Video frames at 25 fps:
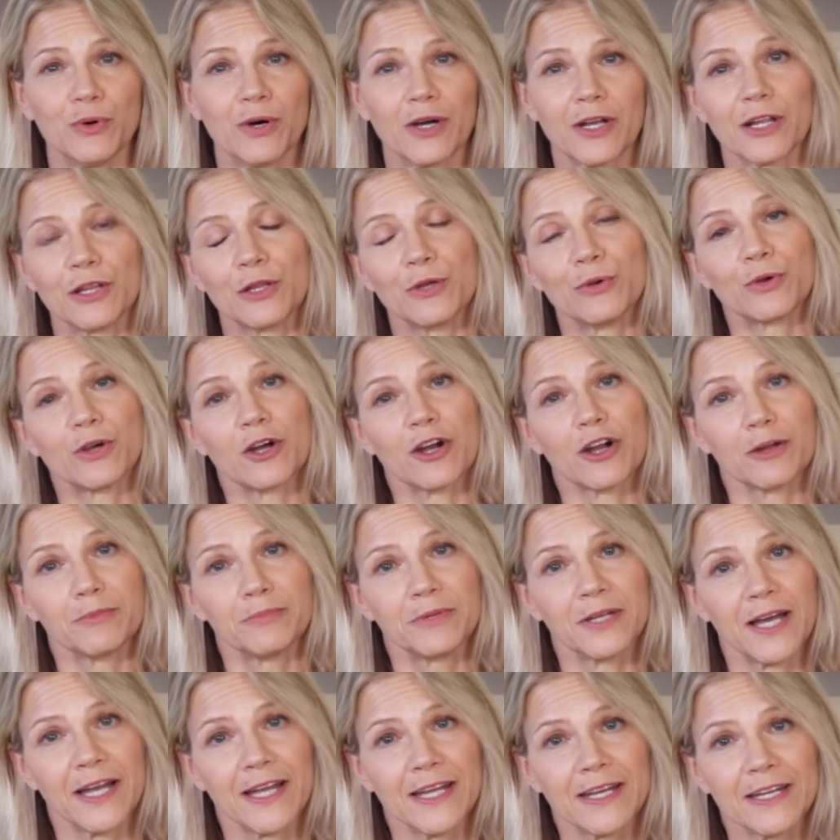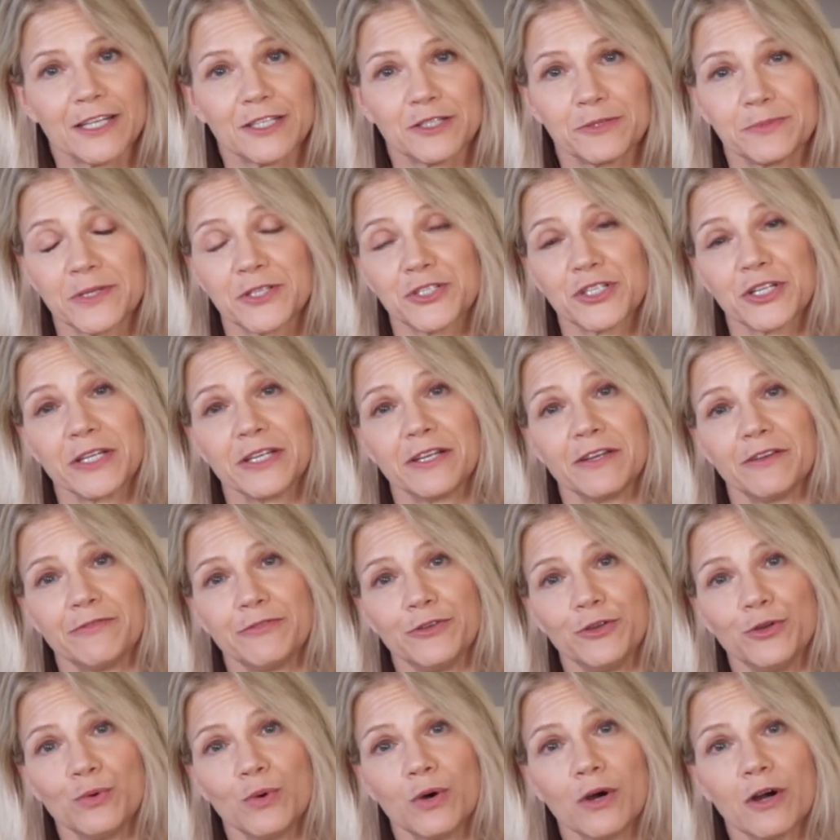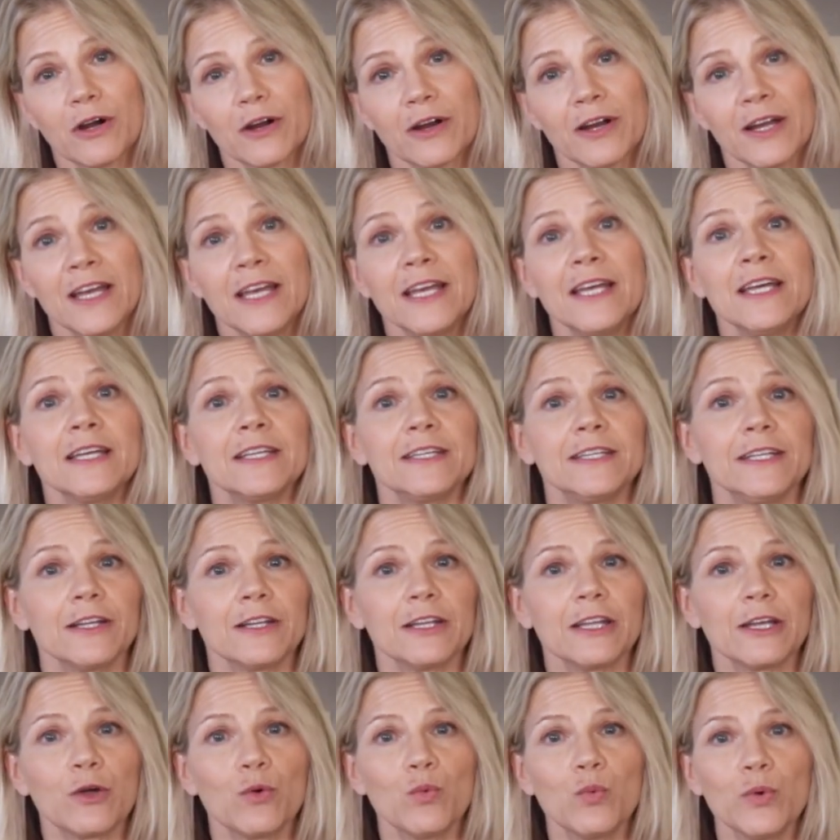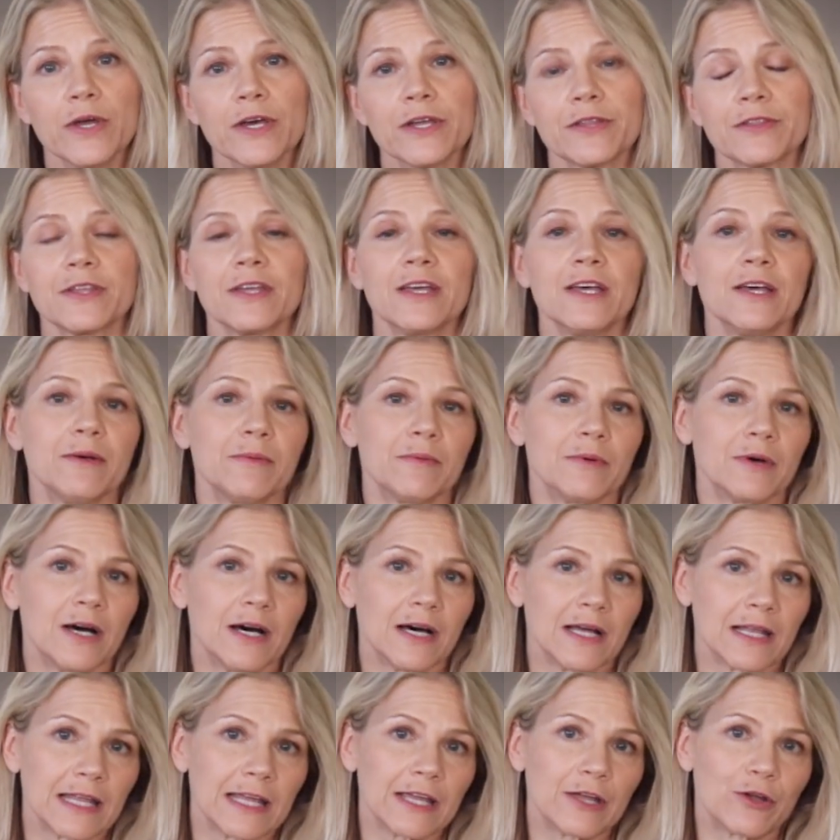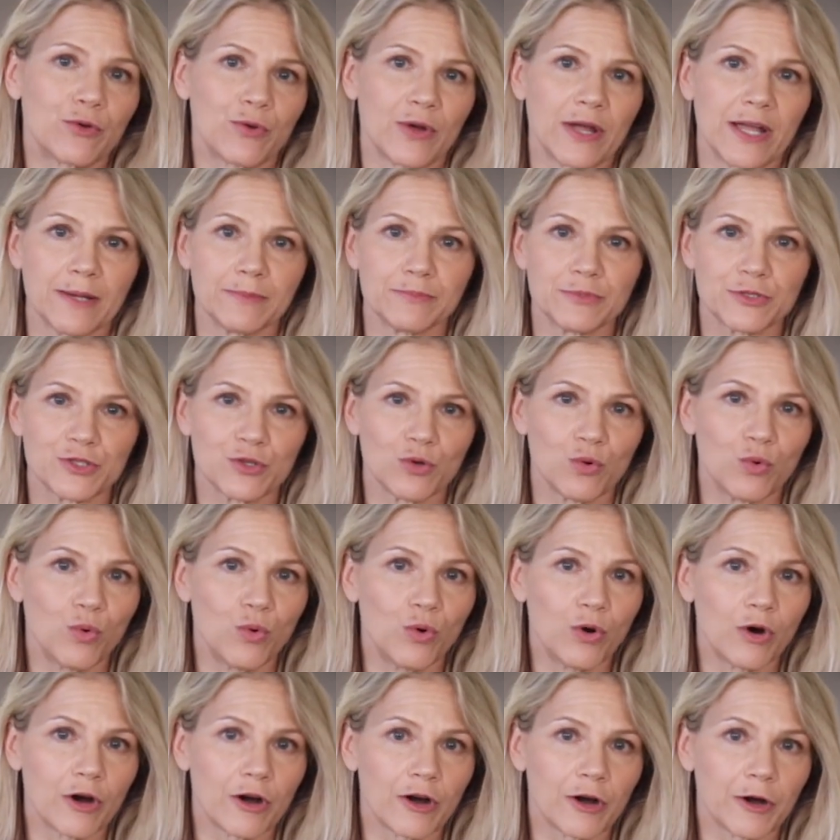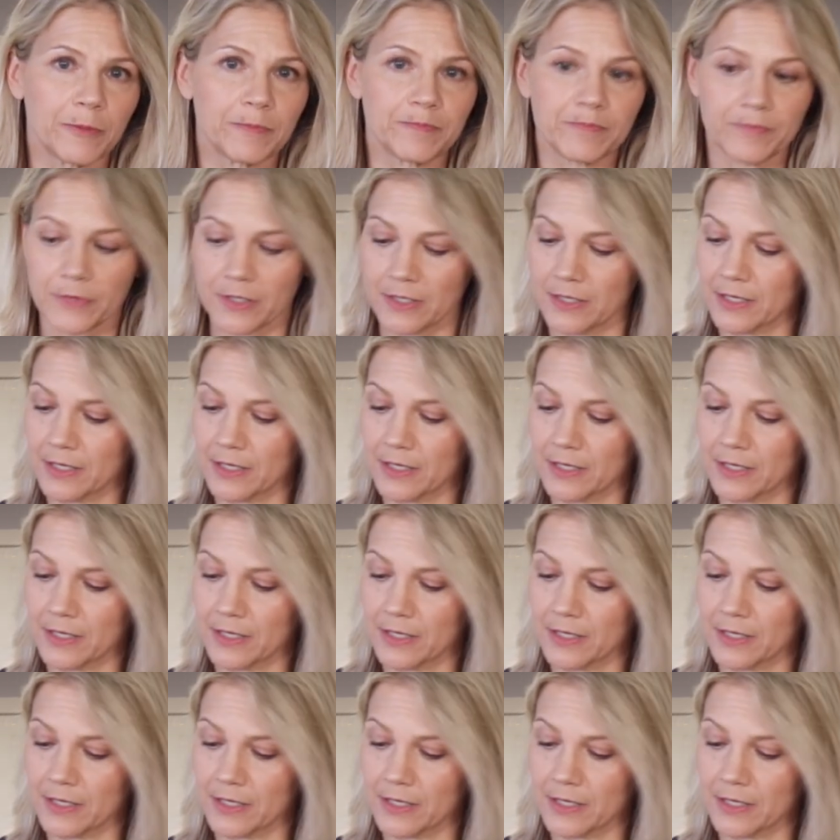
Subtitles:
on a low-carb diet, especially if you are dealing with leg cramps or